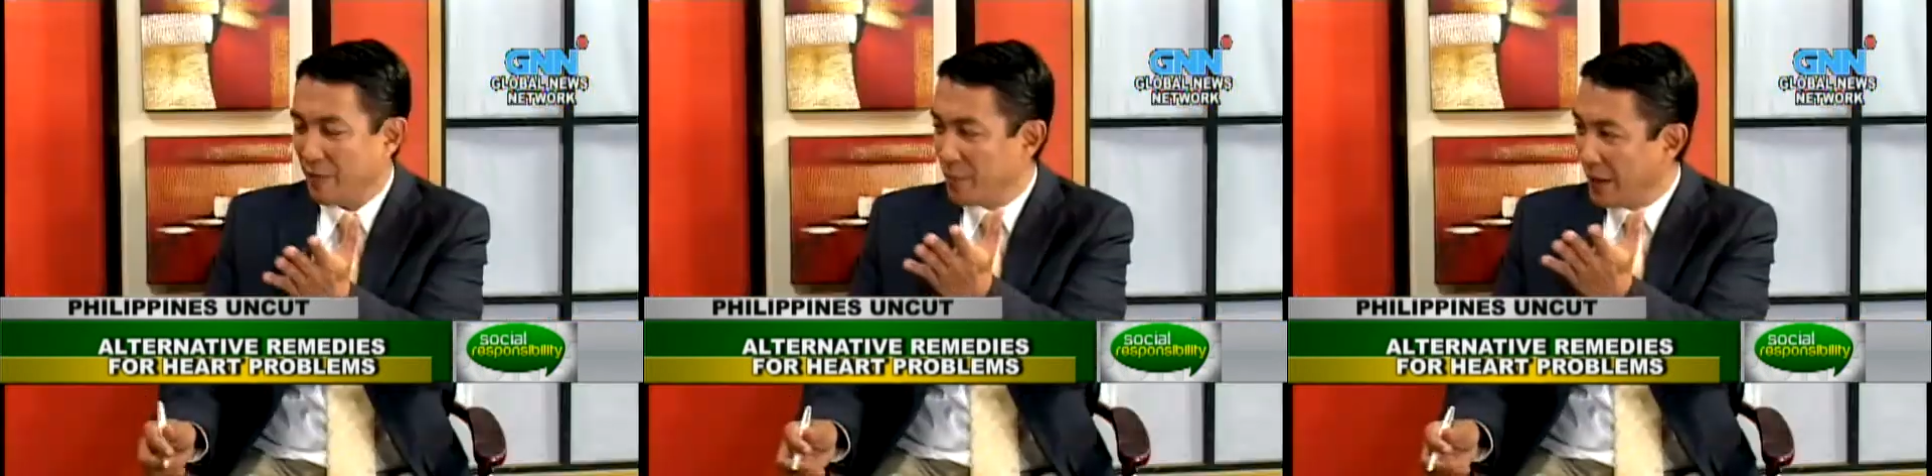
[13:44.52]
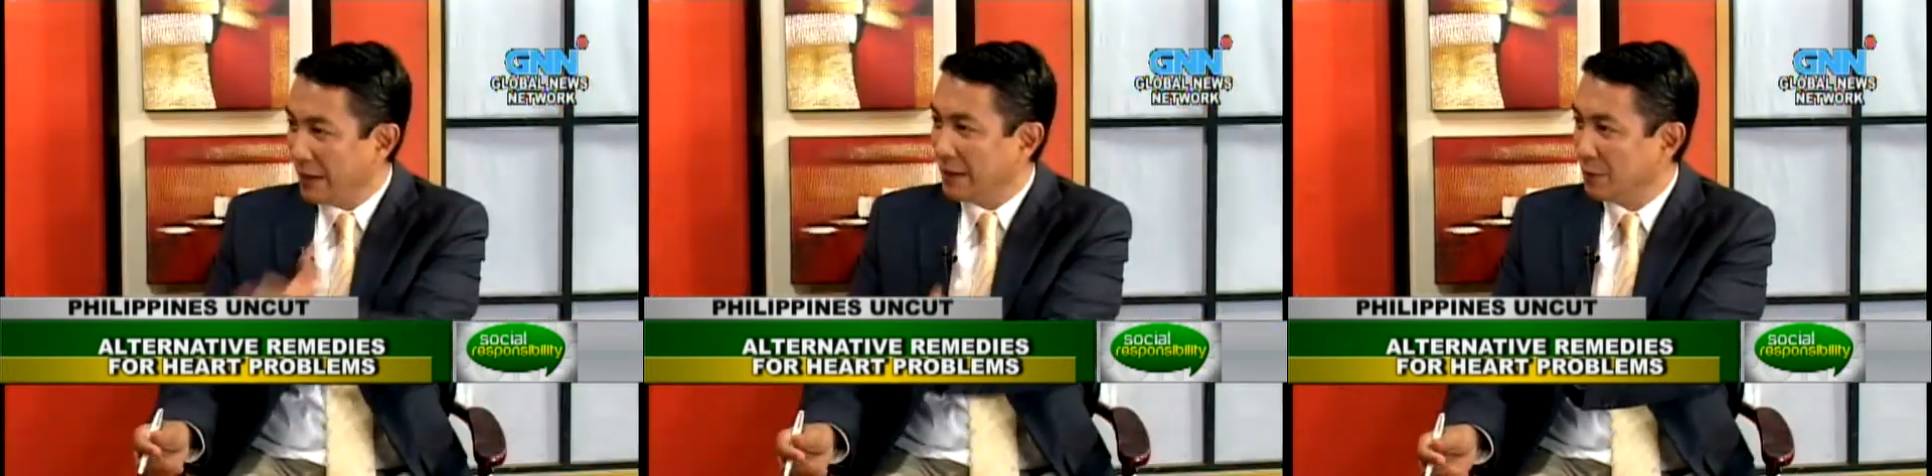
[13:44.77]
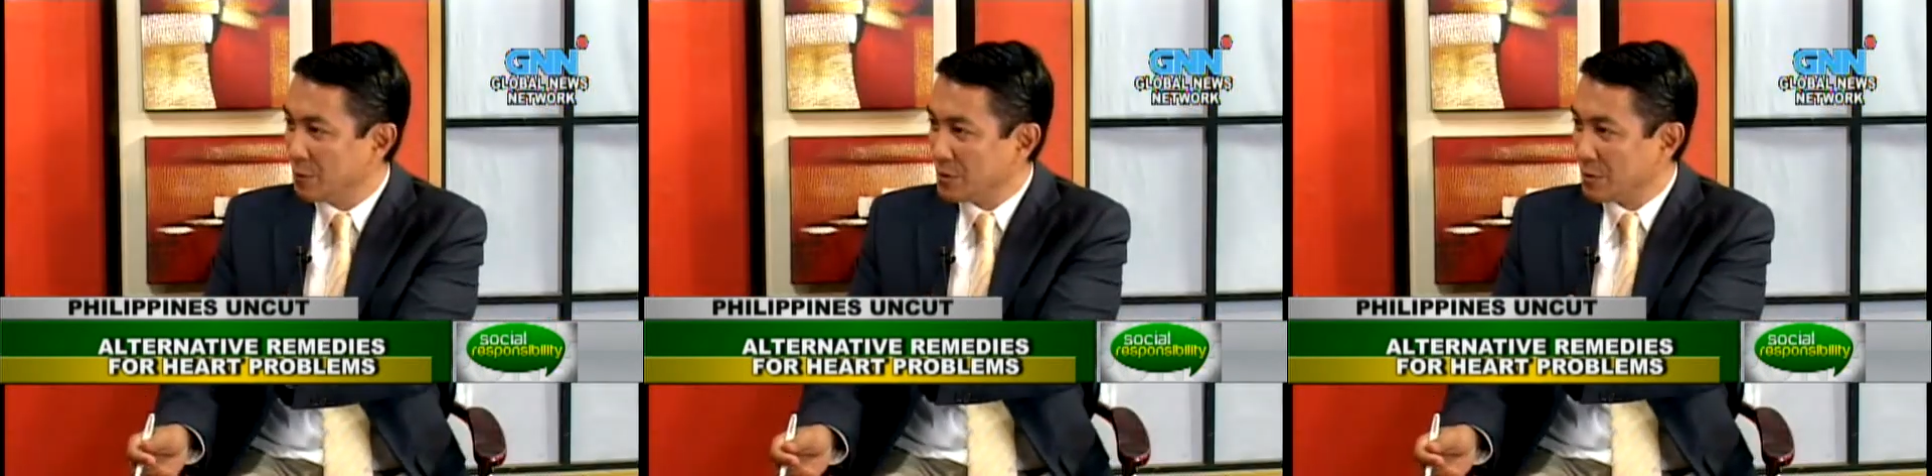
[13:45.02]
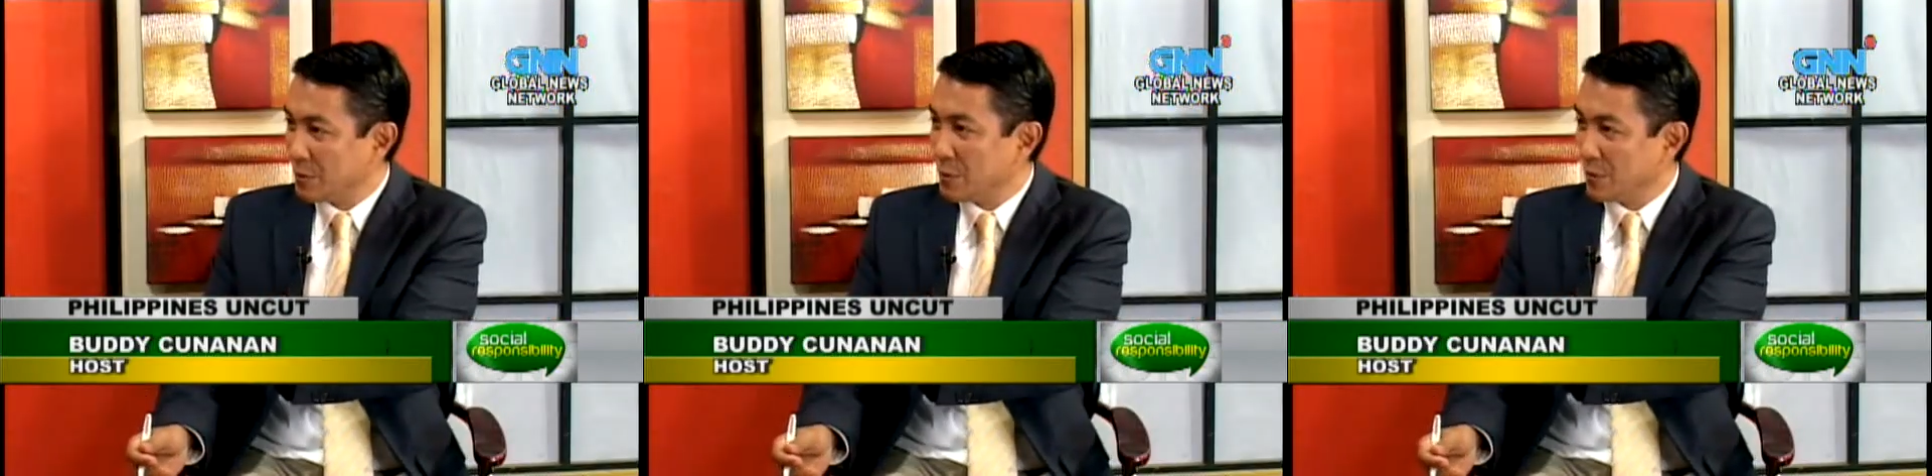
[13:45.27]
Mel,
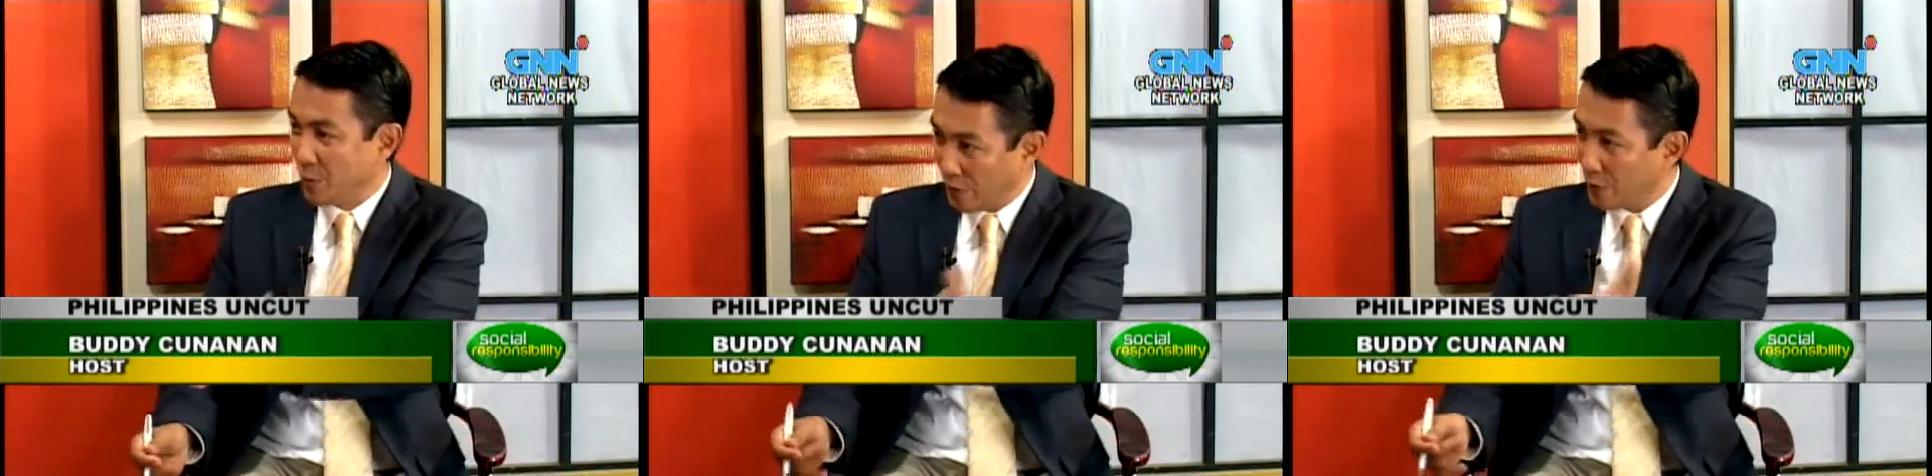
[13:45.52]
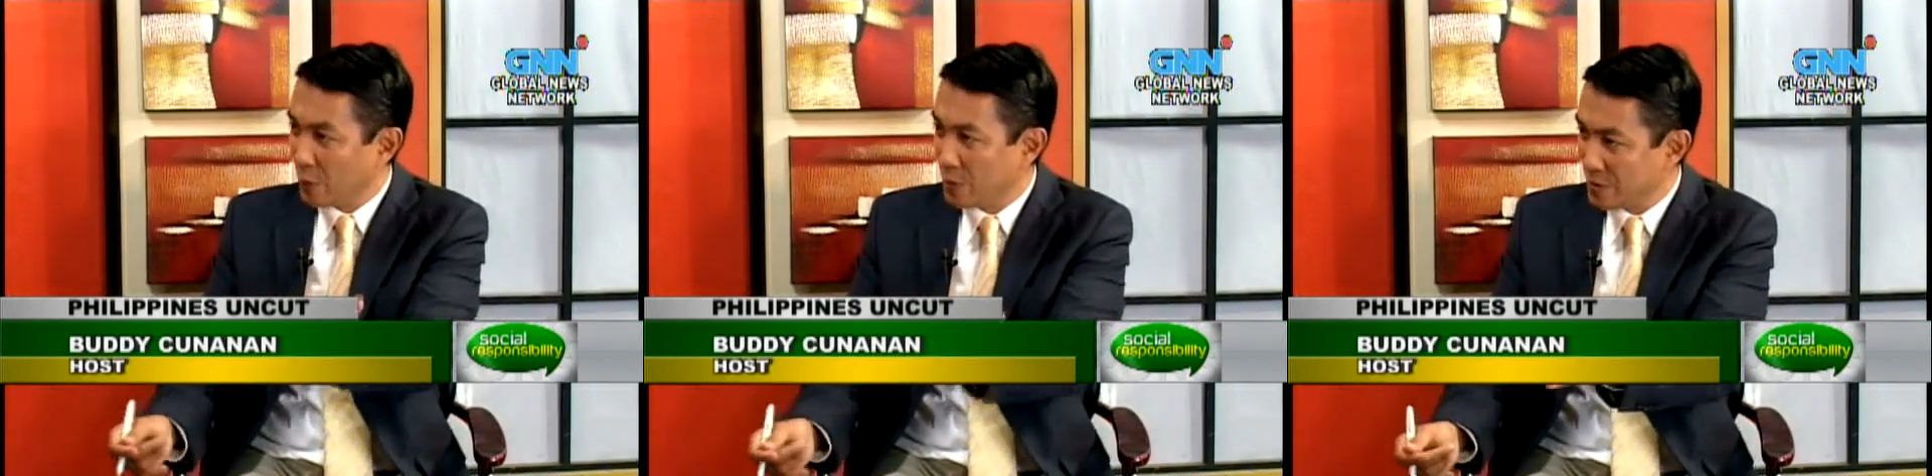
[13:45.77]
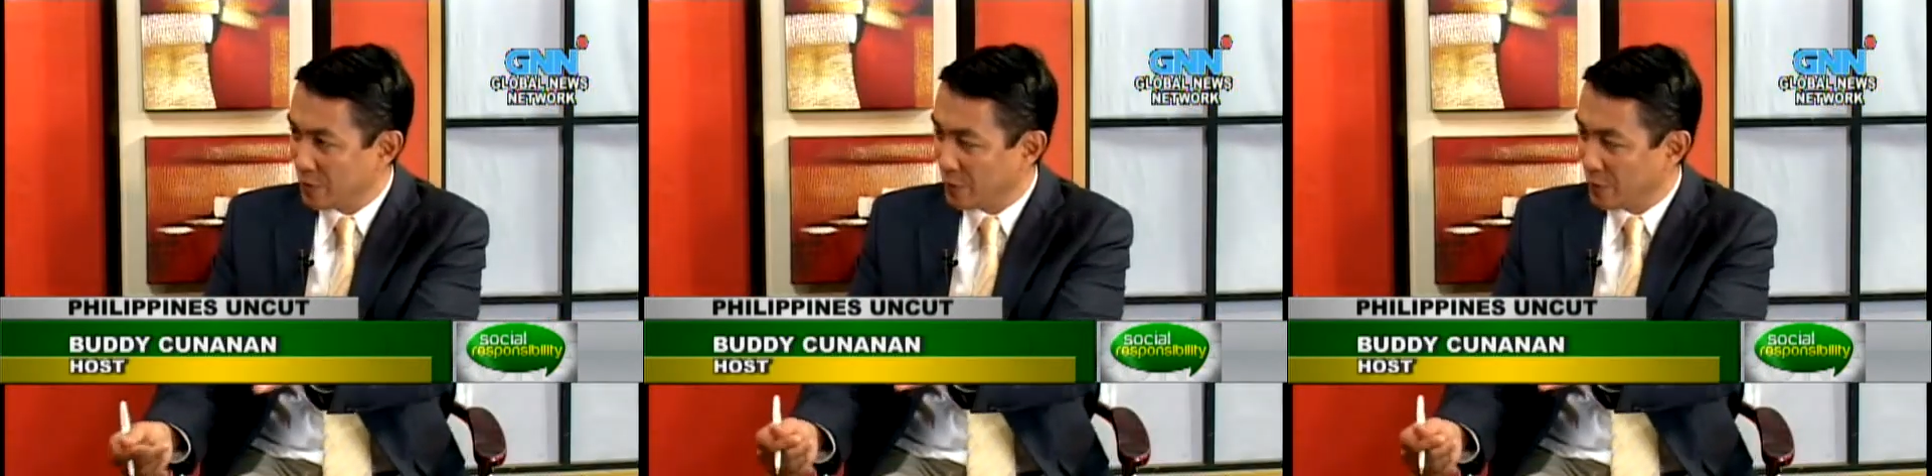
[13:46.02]
who, who who's